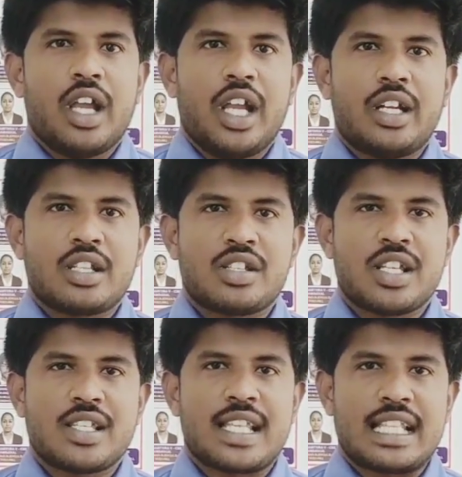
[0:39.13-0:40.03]

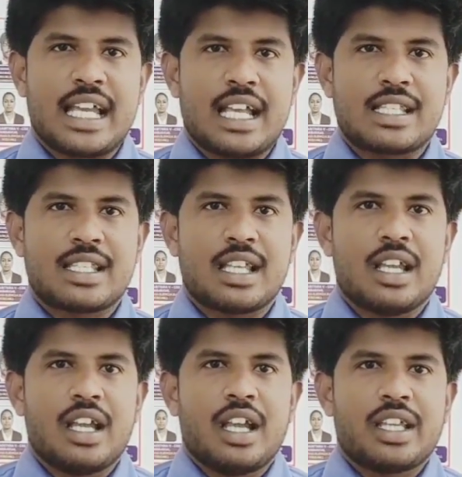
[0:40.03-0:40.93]
industries such as
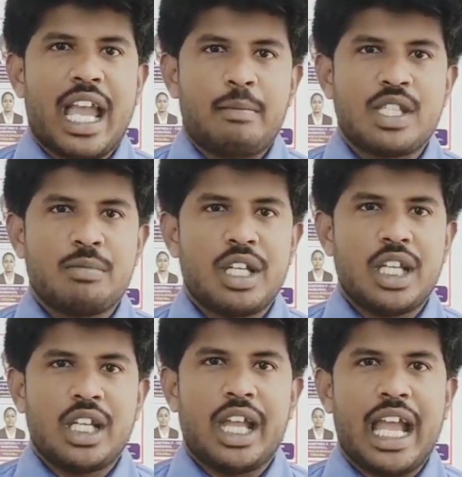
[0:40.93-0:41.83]
Capgemini,
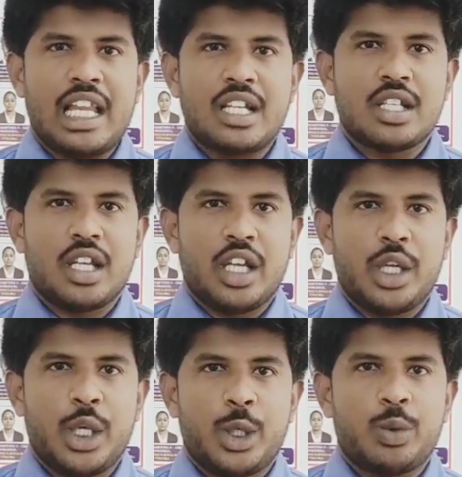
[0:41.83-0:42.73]
L&T
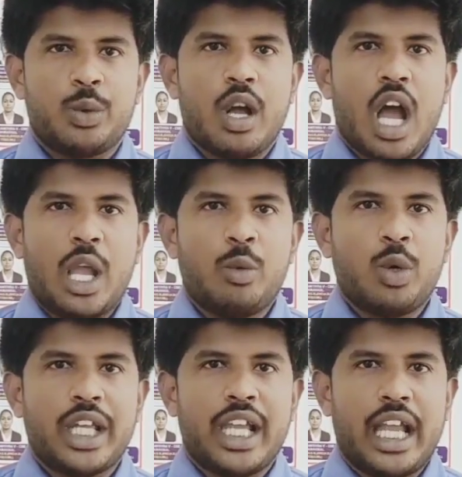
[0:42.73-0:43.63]
EDU,
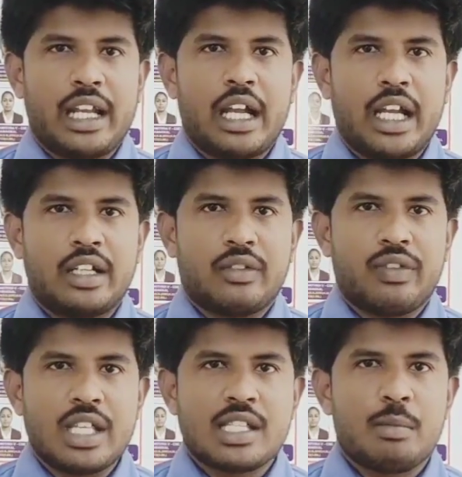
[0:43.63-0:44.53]
IoT era
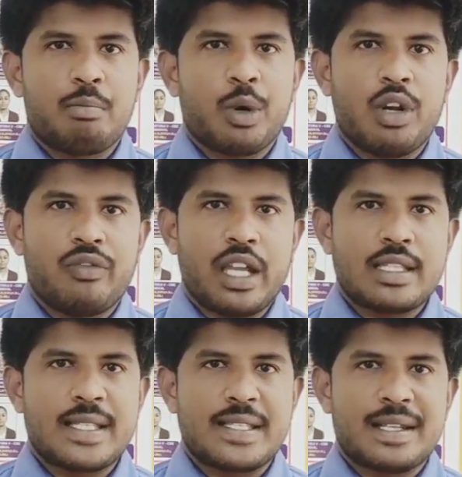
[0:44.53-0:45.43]
interface, Prolifier
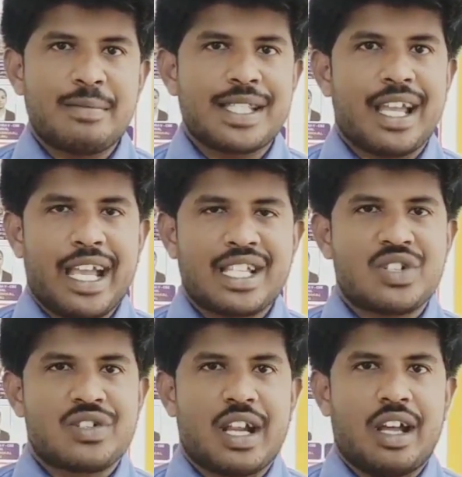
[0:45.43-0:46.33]
systems,
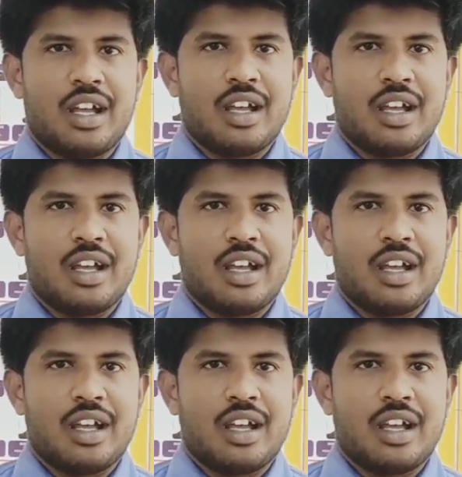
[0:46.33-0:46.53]
etc.